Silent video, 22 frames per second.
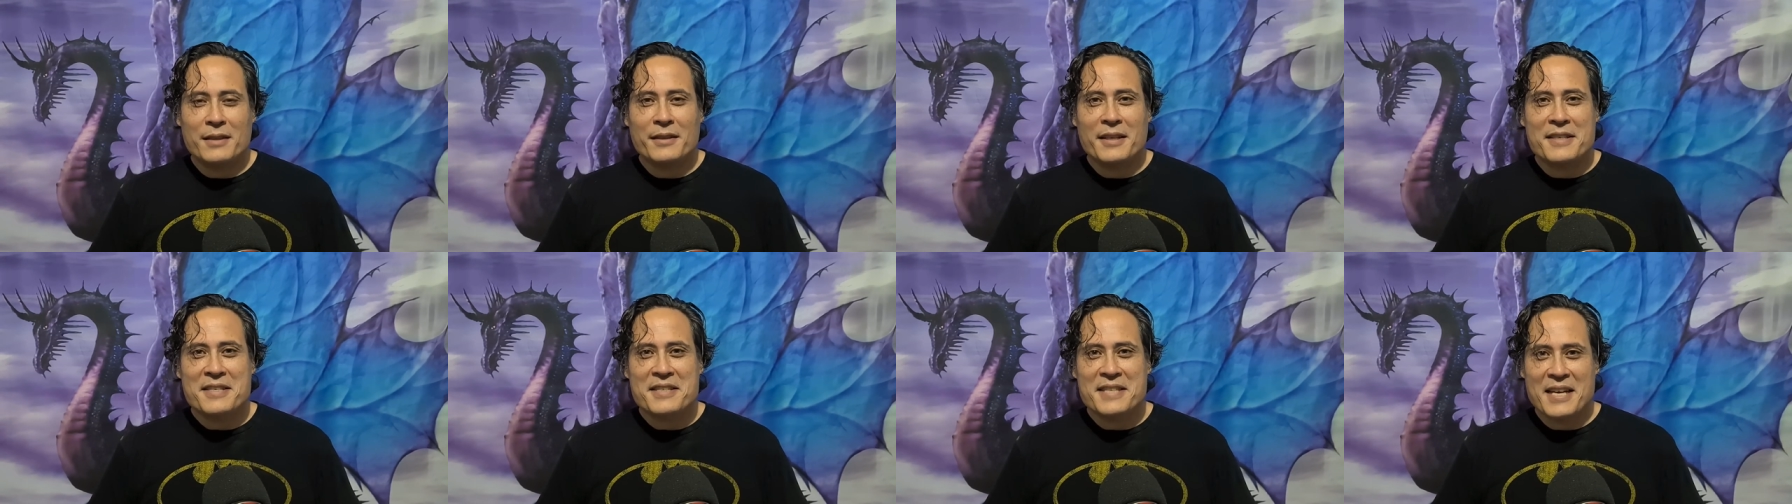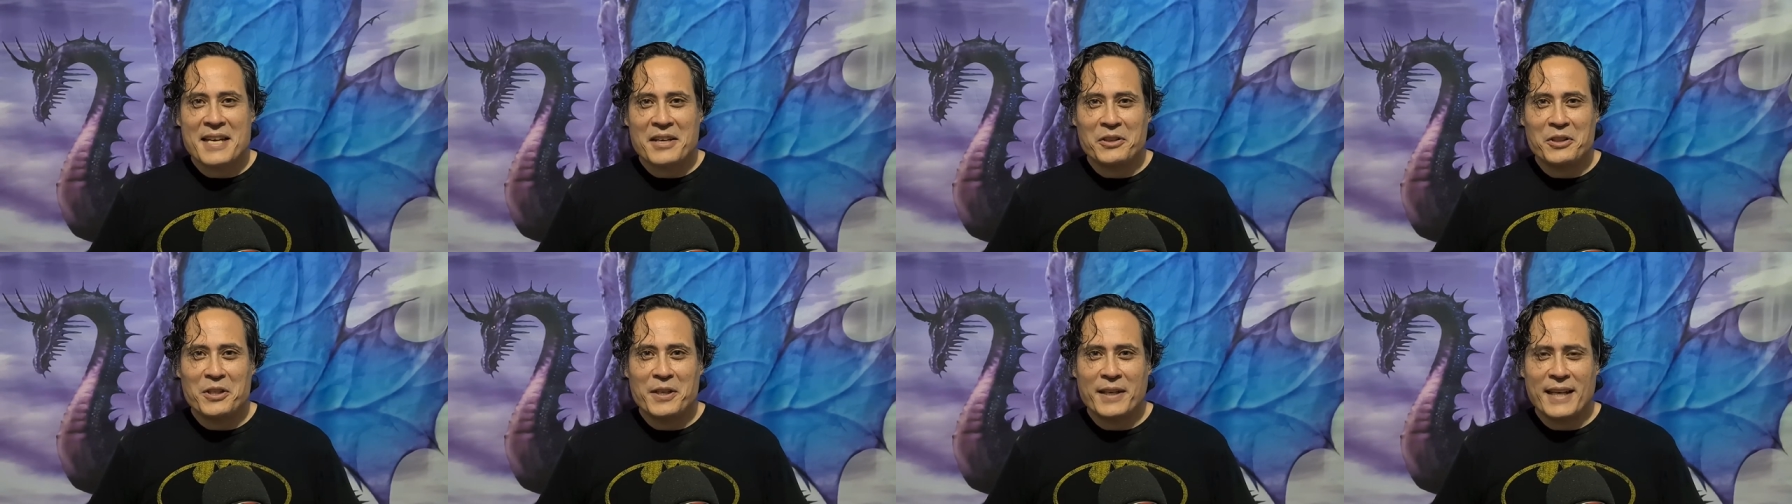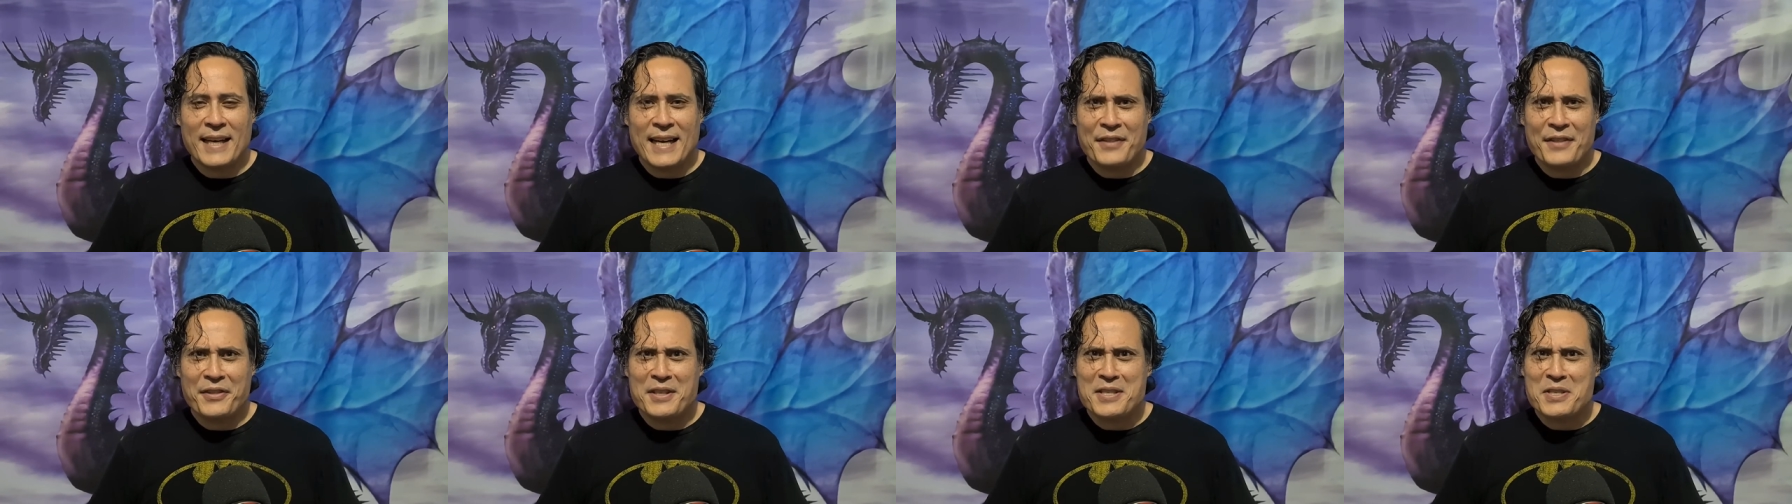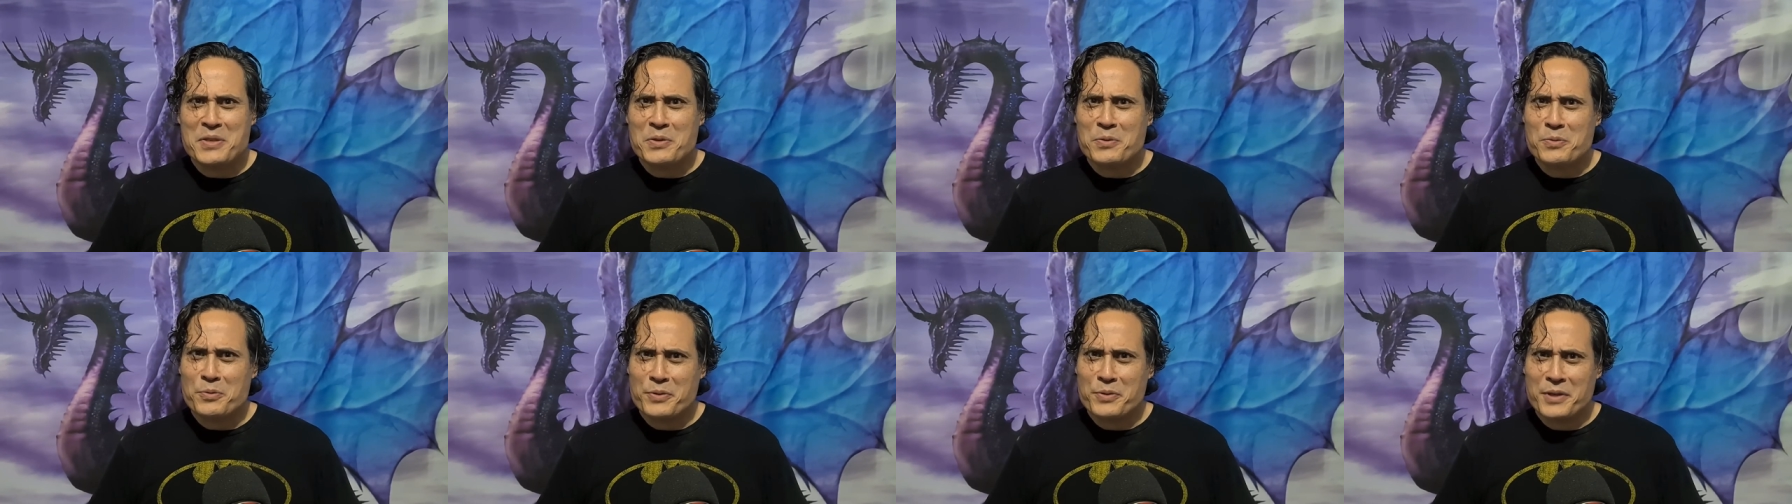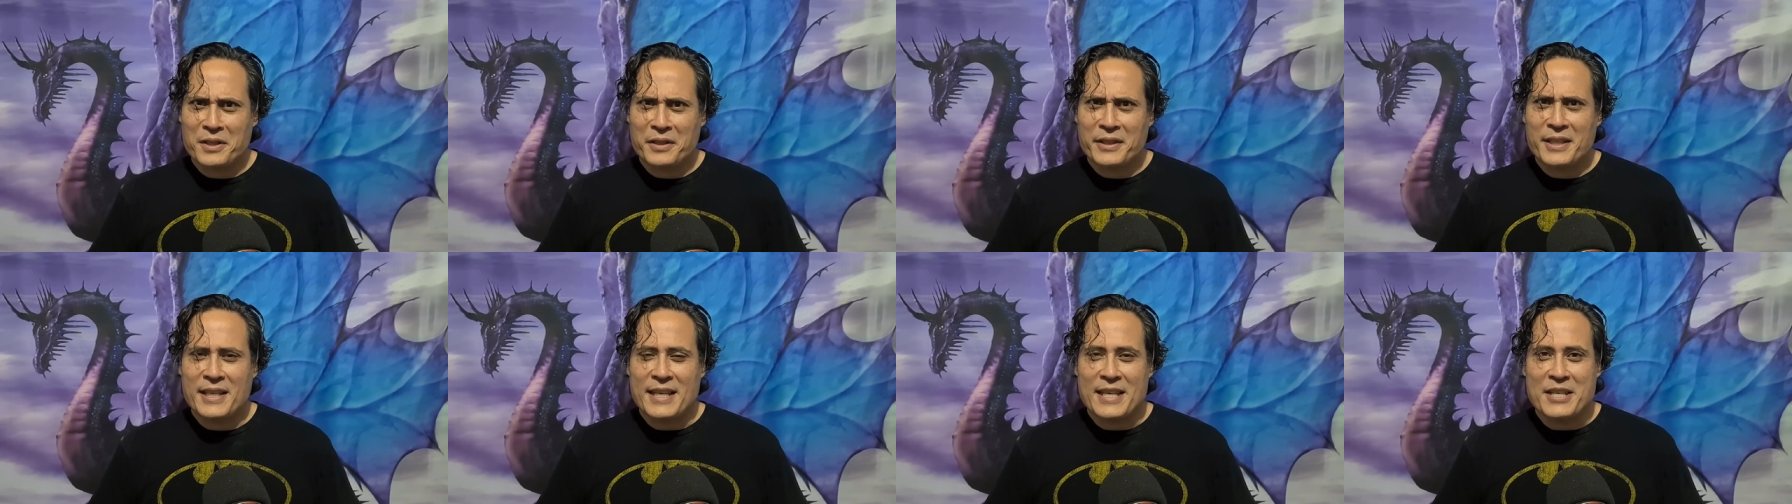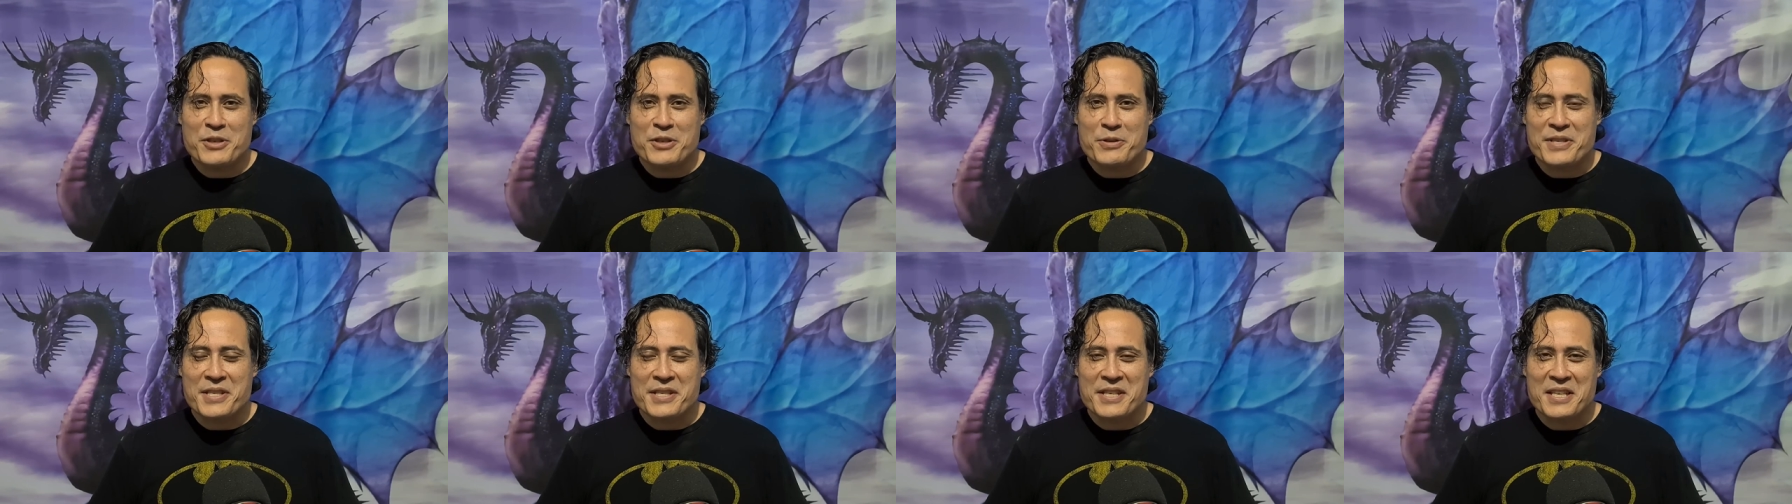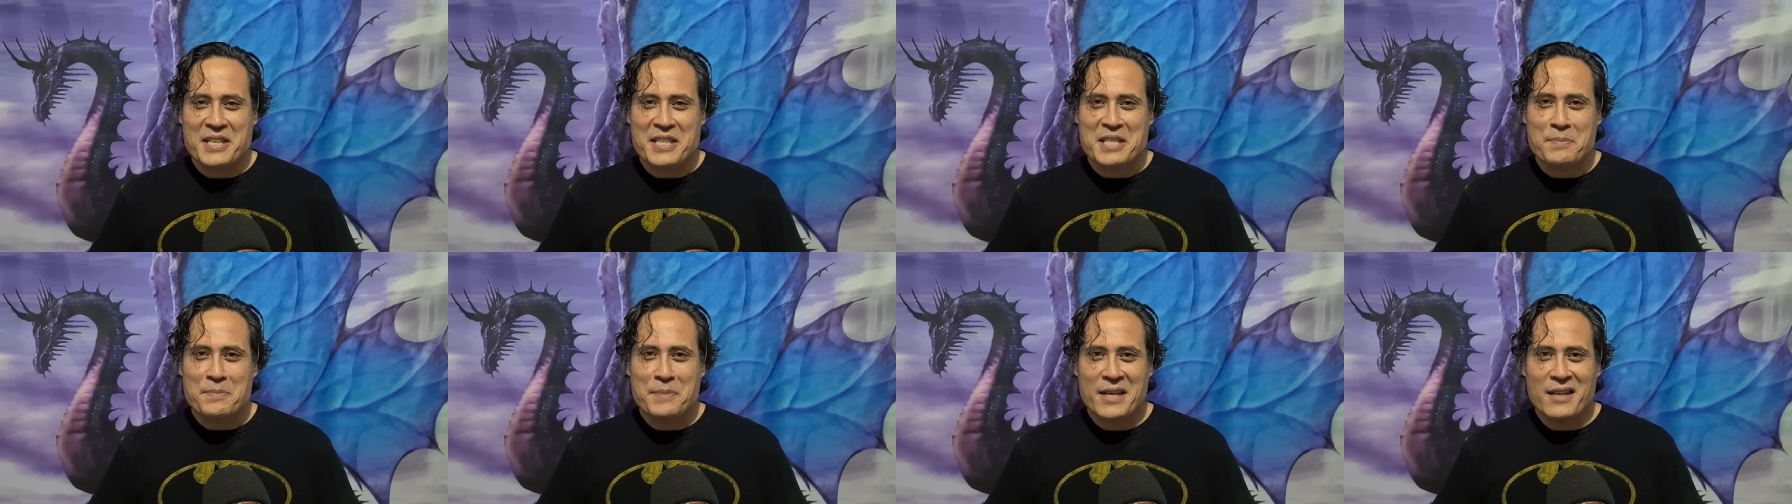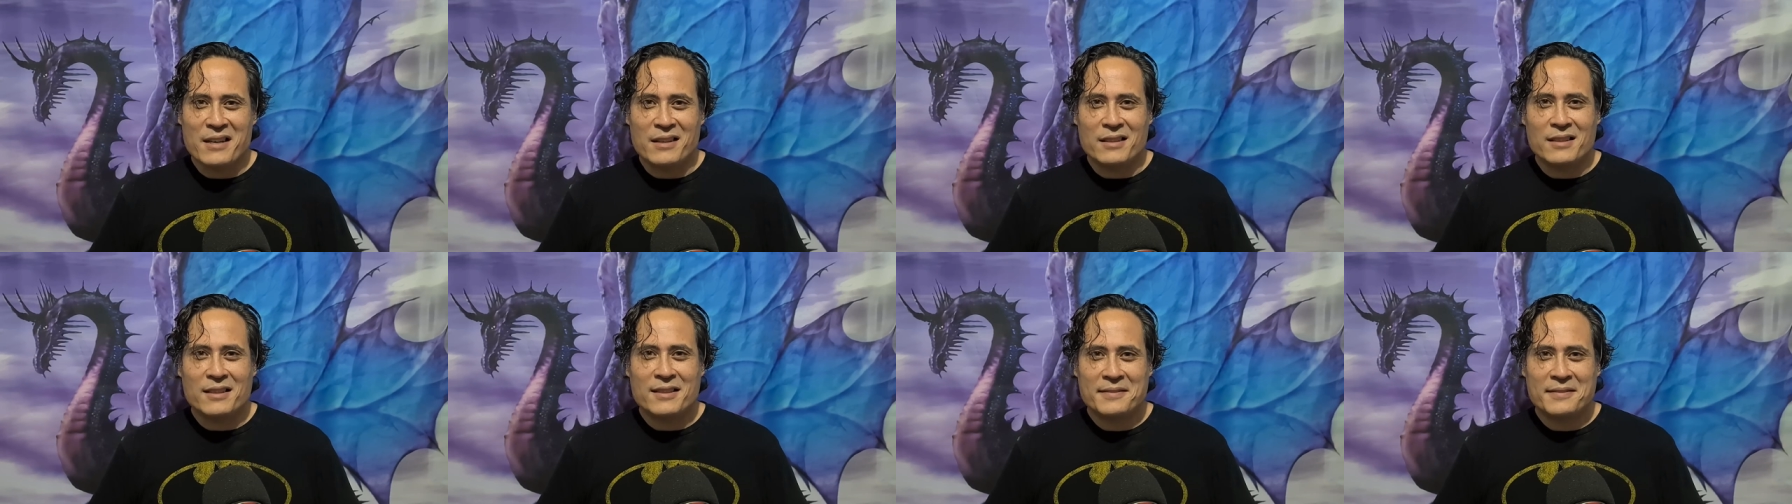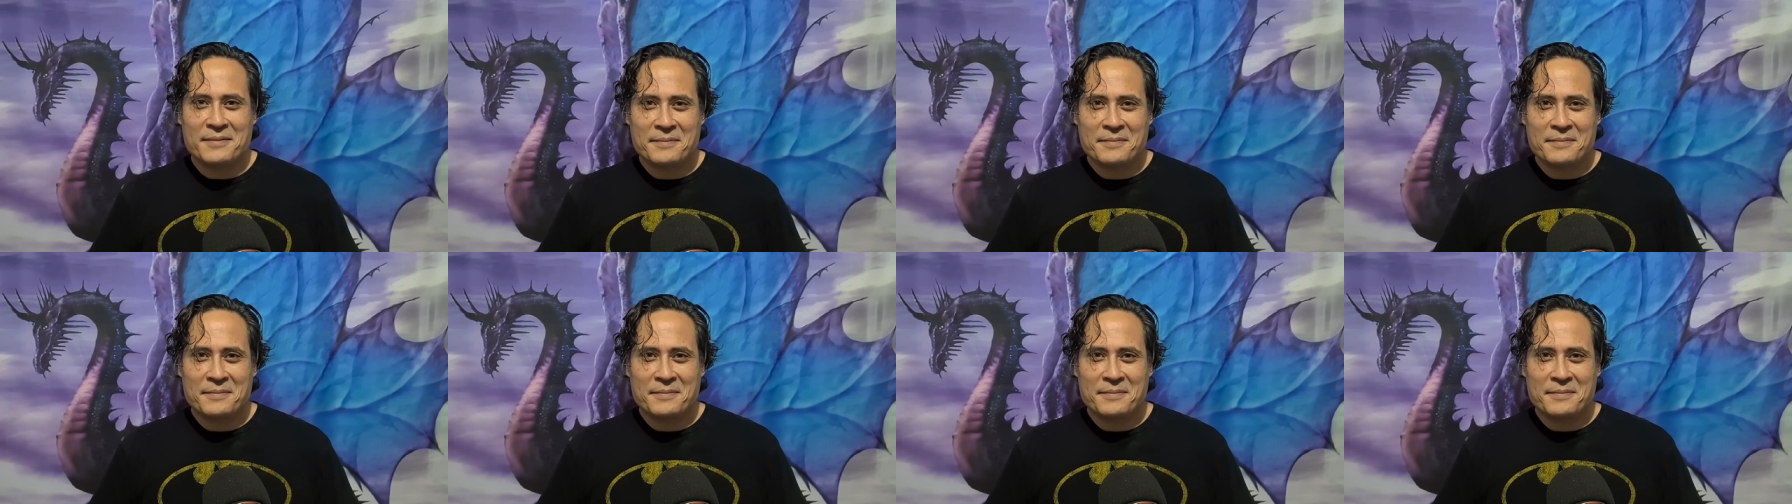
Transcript: let's take a look at this really interesting spell.